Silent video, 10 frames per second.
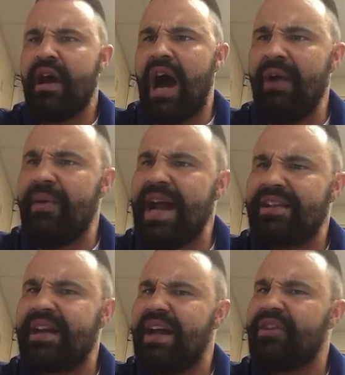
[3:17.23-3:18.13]
I
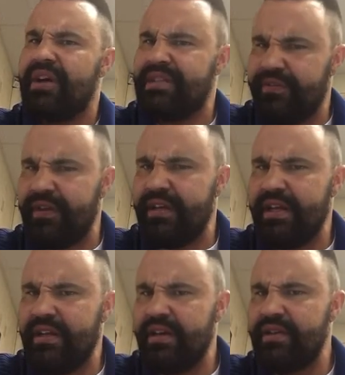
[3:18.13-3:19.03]
reacted, I thought,
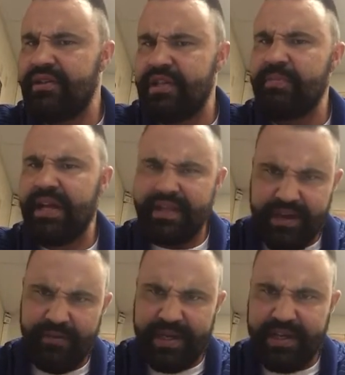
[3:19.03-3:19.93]
differently to this play than
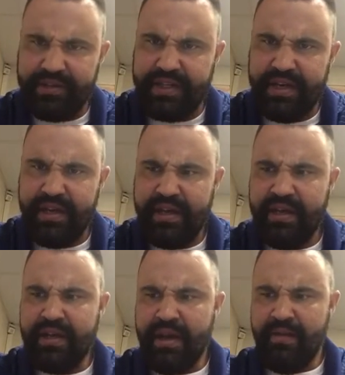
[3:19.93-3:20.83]
everybody else did.
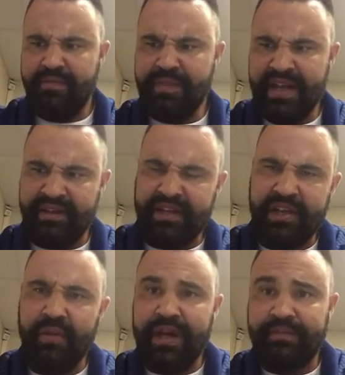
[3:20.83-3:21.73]
And I'll tell
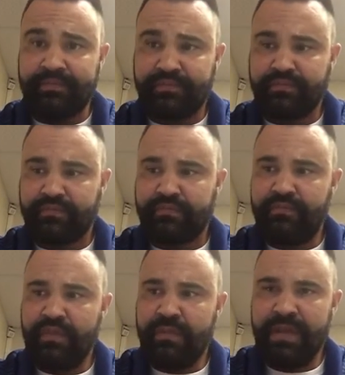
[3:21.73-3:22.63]
you why.
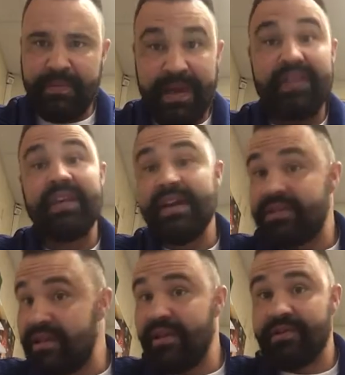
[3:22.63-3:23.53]
Macbeth,
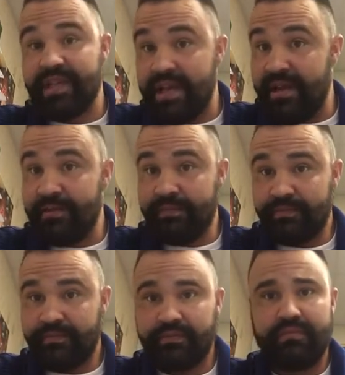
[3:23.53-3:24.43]
yes, he kills the king.
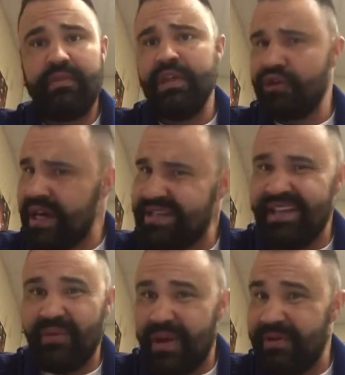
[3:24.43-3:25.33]
He tries to
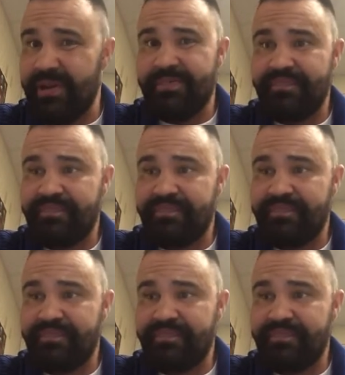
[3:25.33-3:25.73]
get away with it.